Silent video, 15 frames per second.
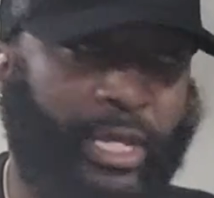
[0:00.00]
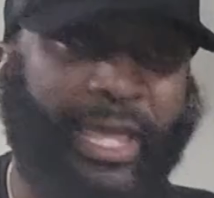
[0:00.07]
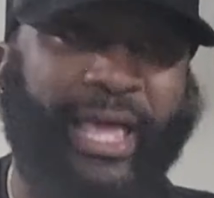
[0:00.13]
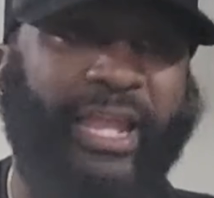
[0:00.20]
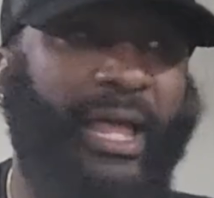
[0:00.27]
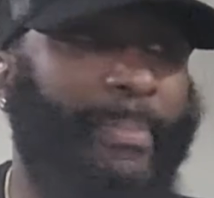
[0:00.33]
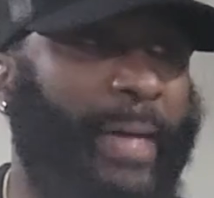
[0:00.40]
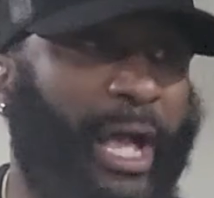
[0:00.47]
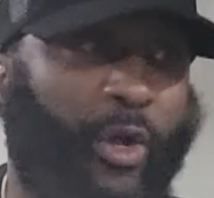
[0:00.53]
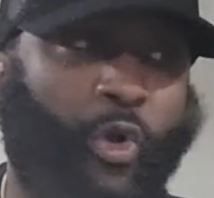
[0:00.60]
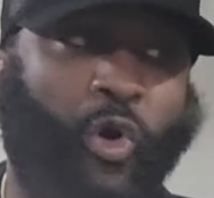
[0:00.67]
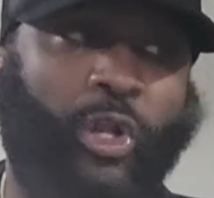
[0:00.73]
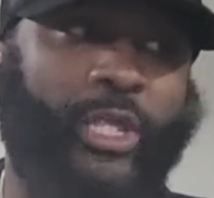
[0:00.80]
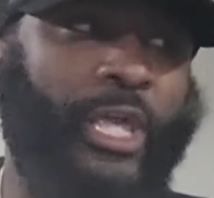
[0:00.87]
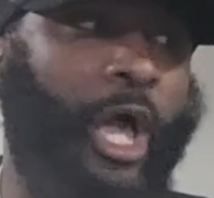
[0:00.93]
And I'm not
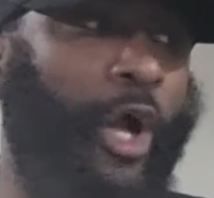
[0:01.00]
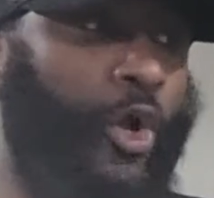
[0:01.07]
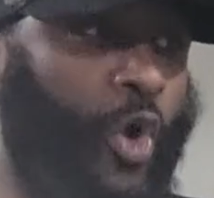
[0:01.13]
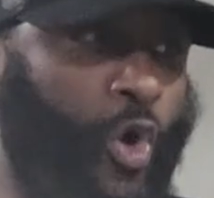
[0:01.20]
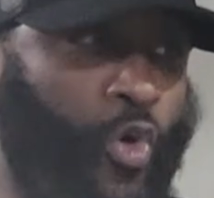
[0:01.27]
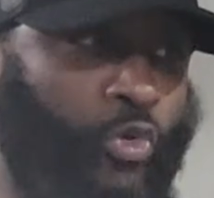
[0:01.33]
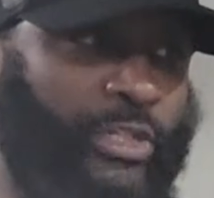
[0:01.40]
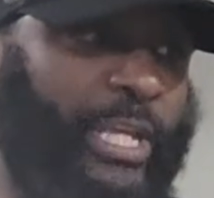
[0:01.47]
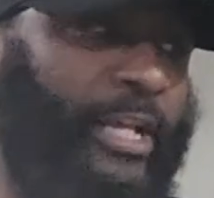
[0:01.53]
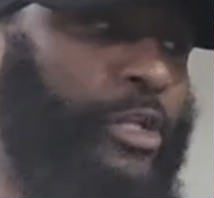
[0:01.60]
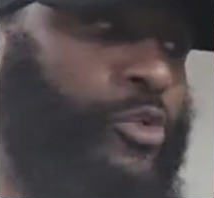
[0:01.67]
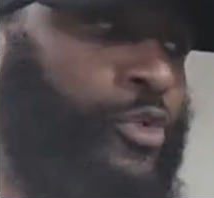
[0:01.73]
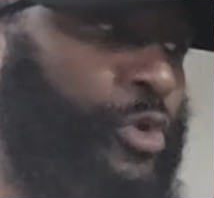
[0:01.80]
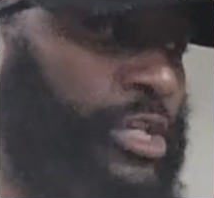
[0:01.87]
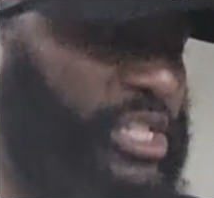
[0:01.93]
calling y'all gold
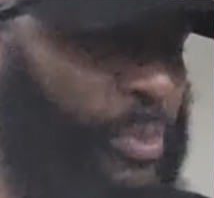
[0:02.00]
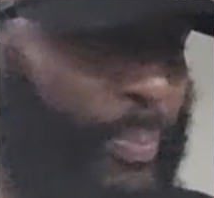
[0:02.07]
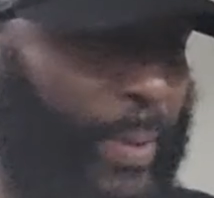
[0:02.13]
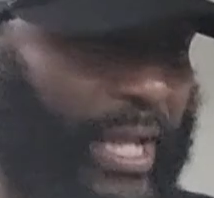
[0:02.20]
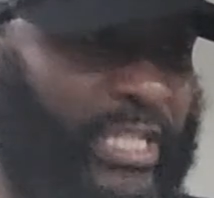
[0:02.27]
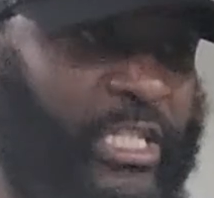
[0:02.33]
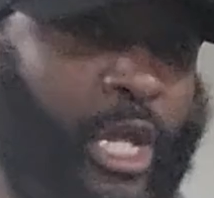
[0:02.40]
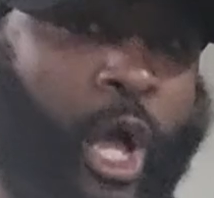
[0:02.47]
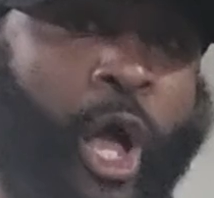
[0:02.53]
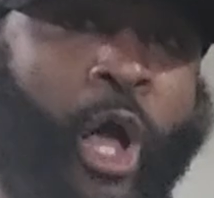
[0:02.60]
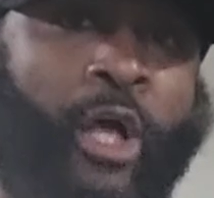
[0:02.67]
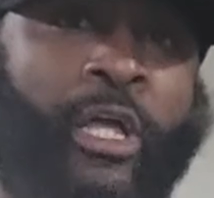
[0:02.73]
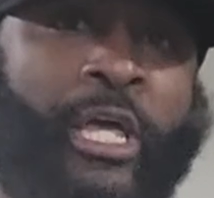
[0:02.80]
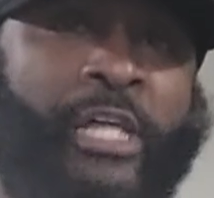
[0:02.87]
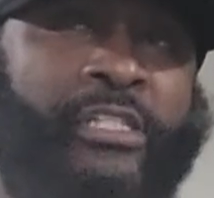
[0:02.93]
diggers or expect
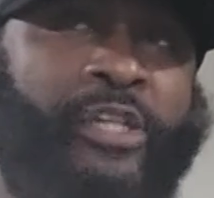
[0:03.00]
y'all